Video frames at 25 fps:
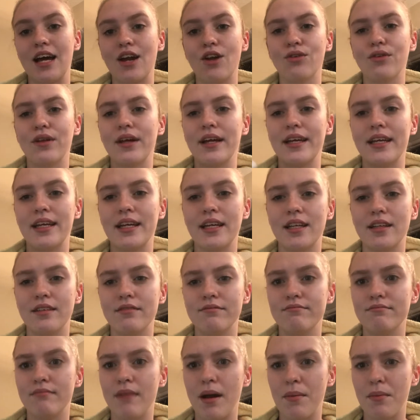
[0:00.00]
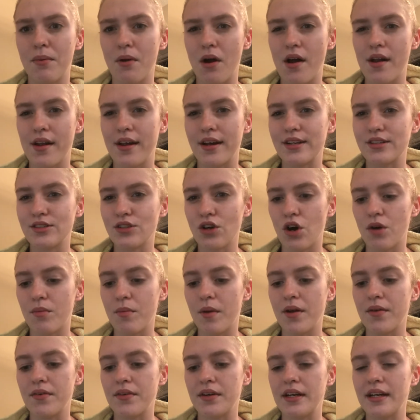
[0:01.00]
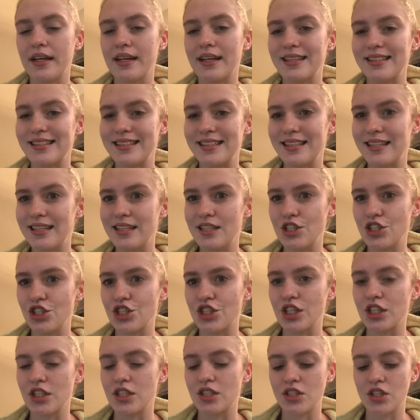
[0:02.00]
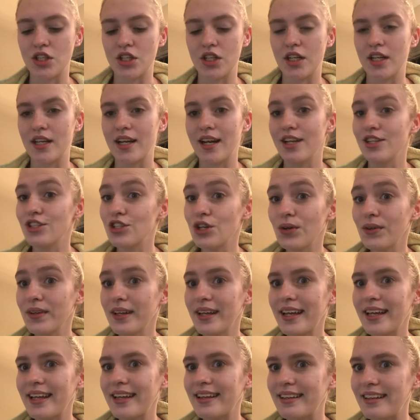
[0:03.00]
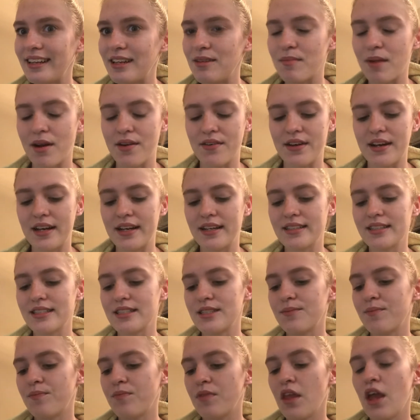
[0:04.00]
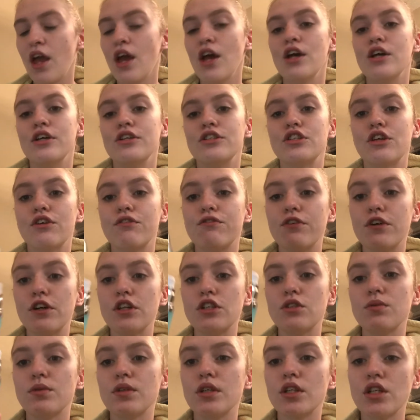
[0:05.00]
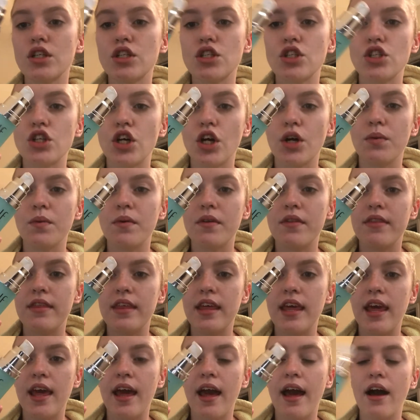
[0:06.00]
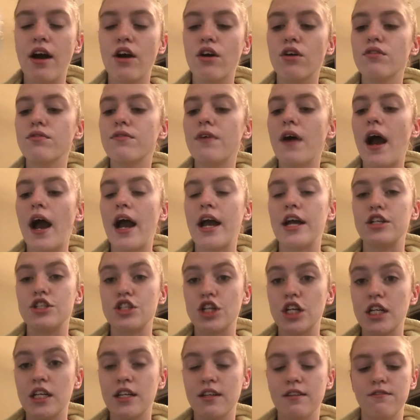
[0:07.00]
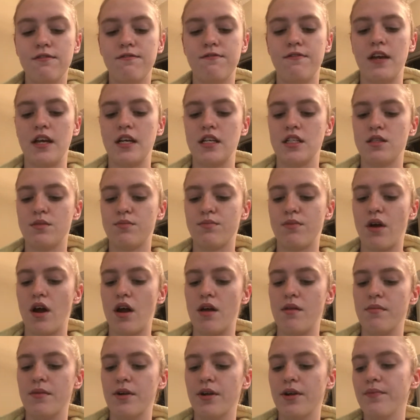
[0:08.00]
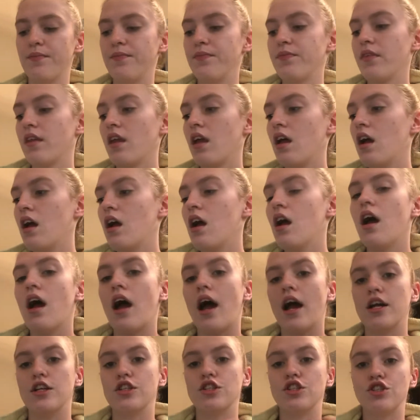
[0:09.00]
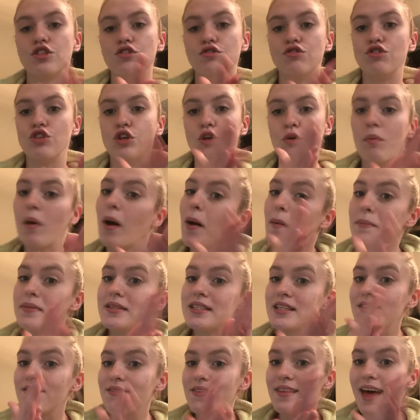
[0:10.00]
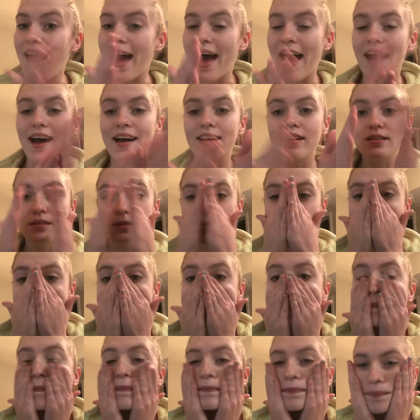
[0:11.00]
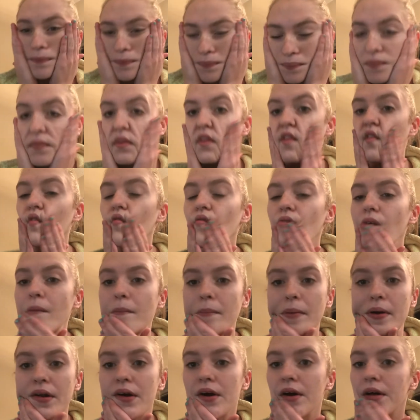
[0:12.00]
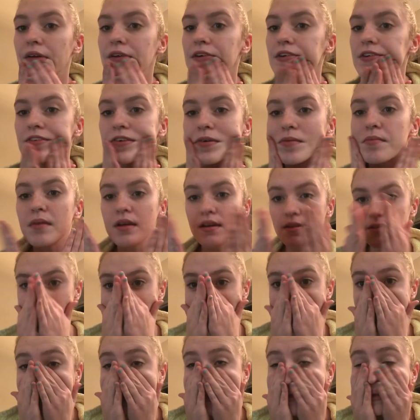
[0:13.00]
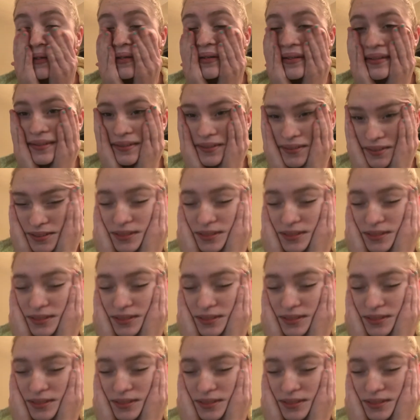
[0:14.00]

I don't like getting my products on my ring because then it just gets dirty, and I don't like cleaning my rings. So first we're going to start with the e.l.f. Hydrating Face Primer. I just do 2 pumps of that and rub it all over my face.